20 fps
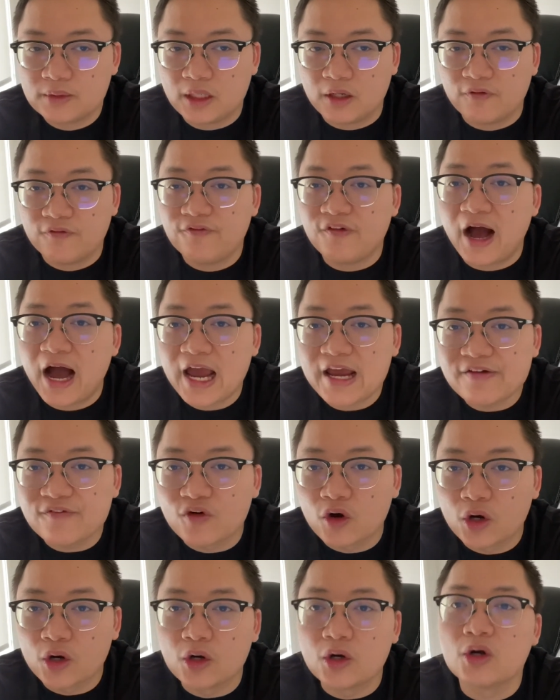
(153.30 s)

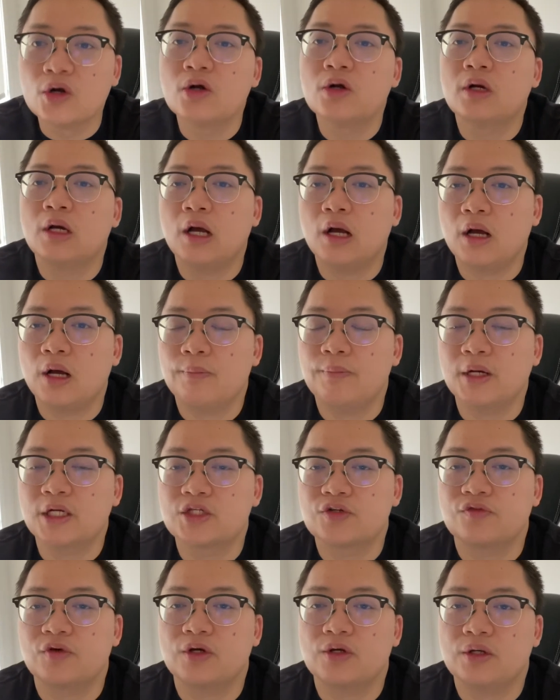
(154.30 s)
Fiverr, a bunch
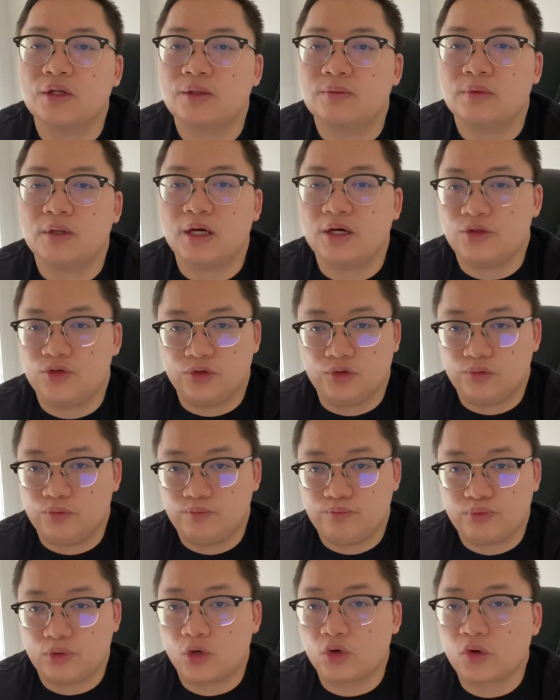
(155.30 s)
of other
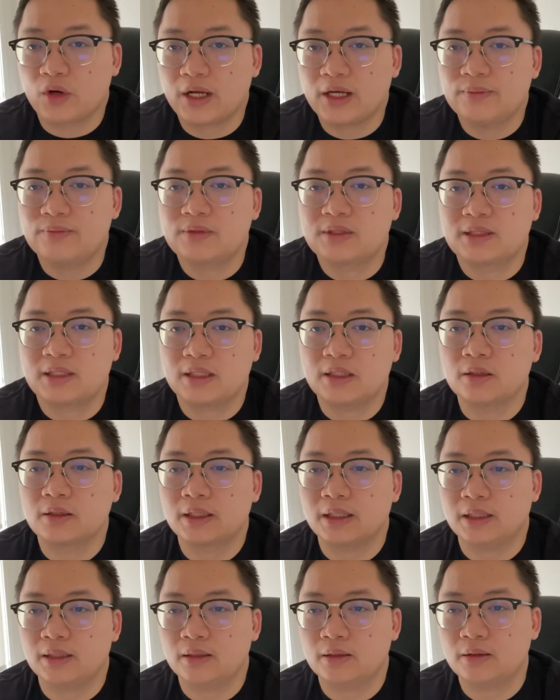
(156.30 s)
programs that you
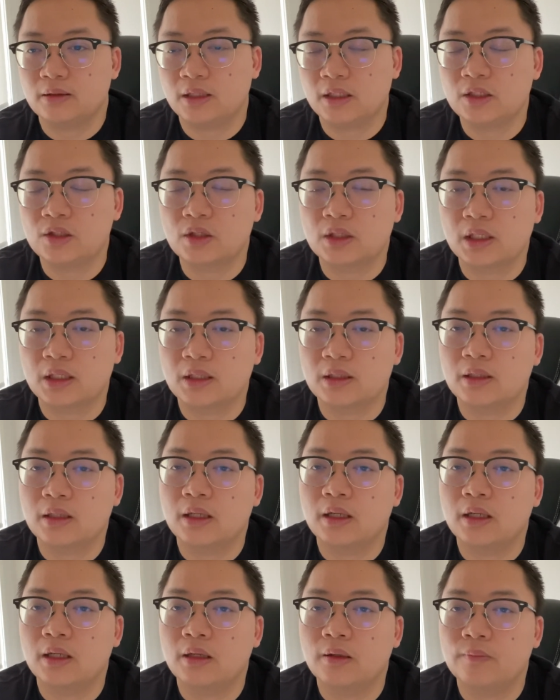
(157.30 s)
can
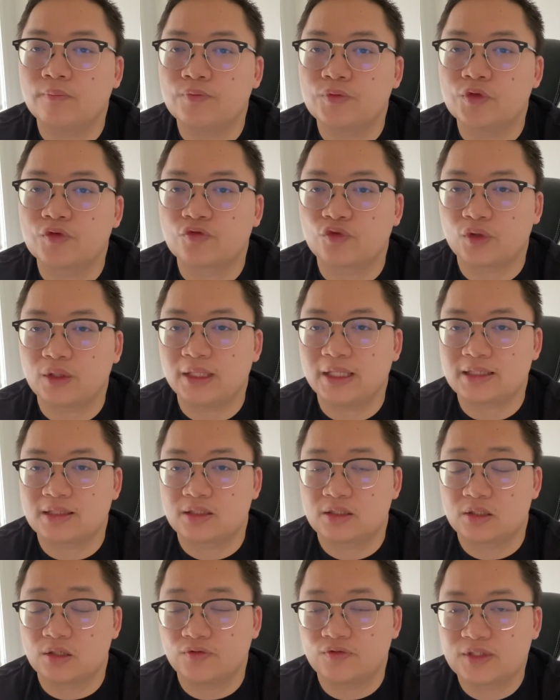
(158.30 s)
do freelancing
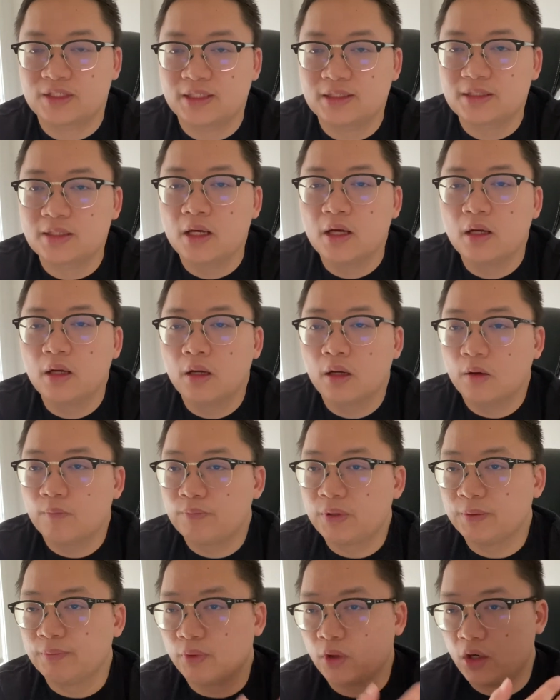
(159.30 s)
services,
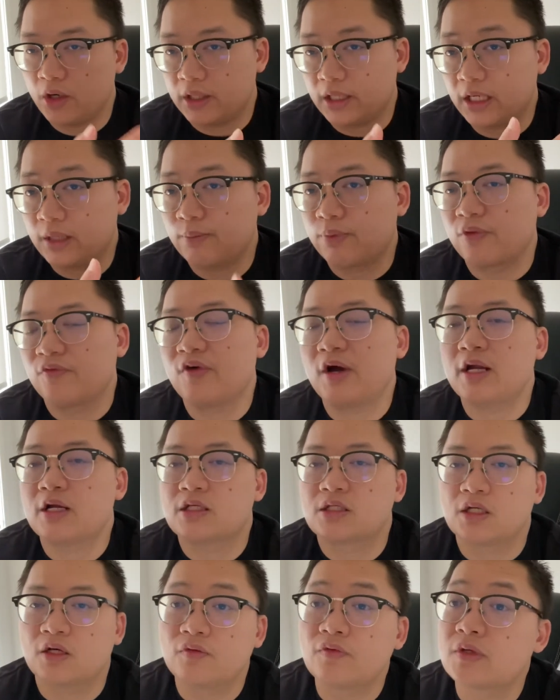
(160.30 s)
people are gonna provide a
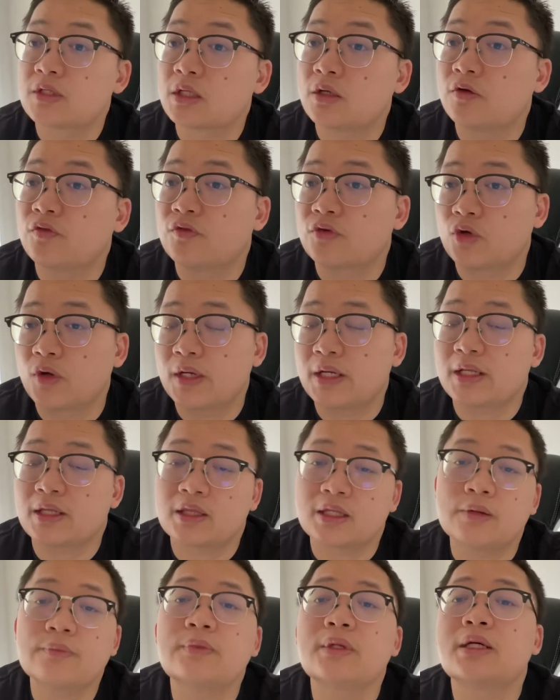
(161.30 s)
service of creating
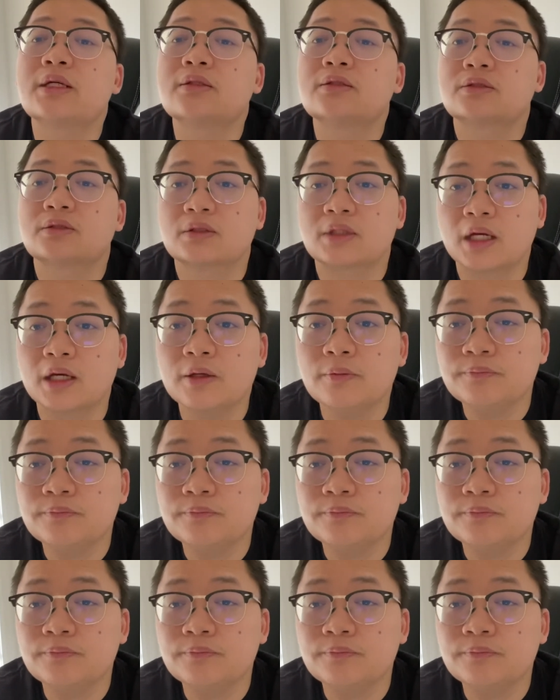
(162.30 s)
thumbnails, okay?